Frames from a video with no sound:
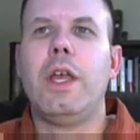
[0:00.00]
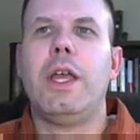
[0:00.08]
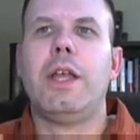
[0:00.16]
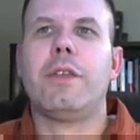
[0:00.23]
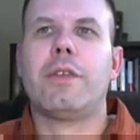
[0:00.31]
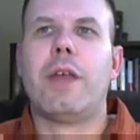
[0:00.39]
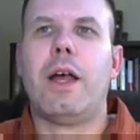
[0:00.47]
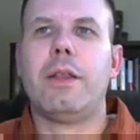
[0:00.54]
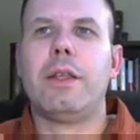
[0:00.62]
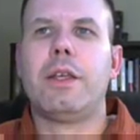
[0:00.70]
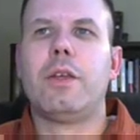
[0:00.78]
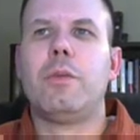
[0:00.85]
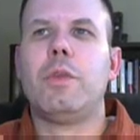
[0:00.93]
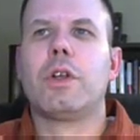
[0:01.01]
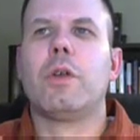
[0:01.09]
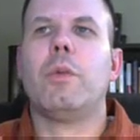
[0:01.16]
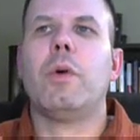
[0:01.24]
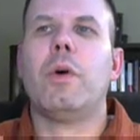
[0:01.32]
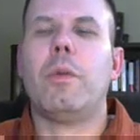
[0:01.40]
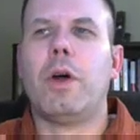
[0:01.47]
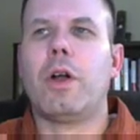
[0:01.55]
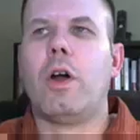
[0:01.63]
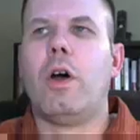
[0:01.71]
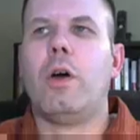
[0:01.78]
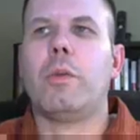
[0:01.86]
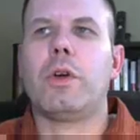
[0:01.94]
It's highly communicable among
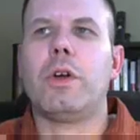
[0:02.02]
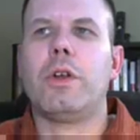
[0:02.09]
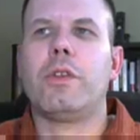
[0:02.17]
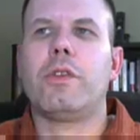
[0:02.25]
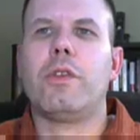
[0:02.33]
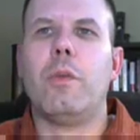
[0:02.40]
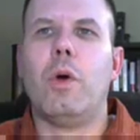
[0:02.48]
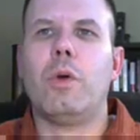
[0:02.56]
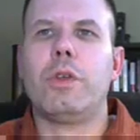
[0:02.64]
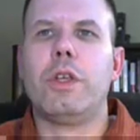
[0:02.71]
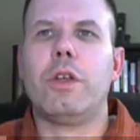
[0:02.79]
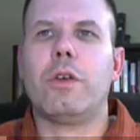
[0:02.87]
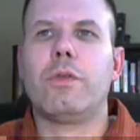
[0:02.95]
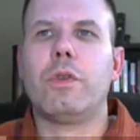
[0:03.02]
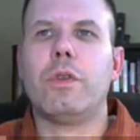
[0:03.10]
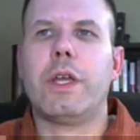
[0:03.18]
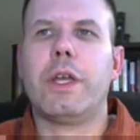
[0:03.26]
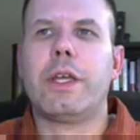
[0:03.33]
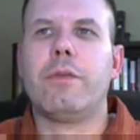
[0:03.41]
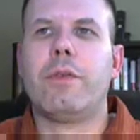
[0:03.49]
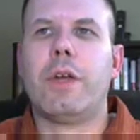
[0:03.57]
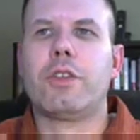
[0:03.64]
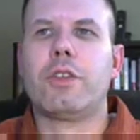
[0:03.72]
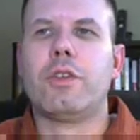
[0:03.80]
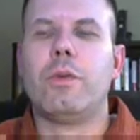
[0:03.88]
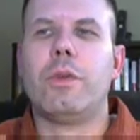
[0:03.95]
all birds, pneumonia or flu-like
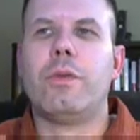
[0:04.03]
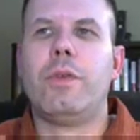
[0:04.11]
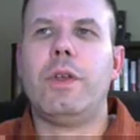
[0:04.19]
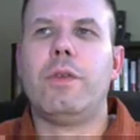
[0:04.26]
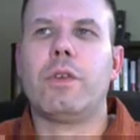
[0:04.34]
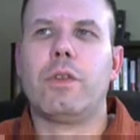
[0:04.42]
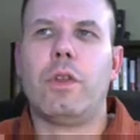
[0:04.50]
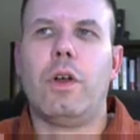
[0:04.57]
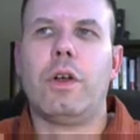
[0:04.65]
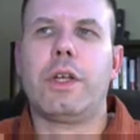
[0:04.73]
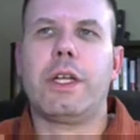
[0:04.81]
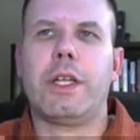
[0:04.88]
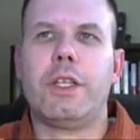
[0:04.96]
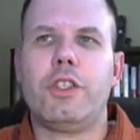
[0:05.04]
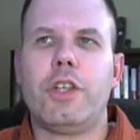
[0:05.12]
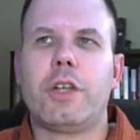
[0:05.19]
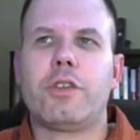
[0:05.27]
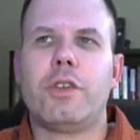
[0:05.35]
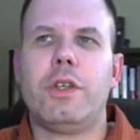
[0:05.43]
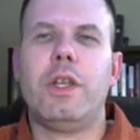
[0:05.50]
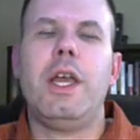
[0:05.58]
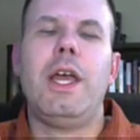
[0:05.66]
infection with fever, lung, and congestion.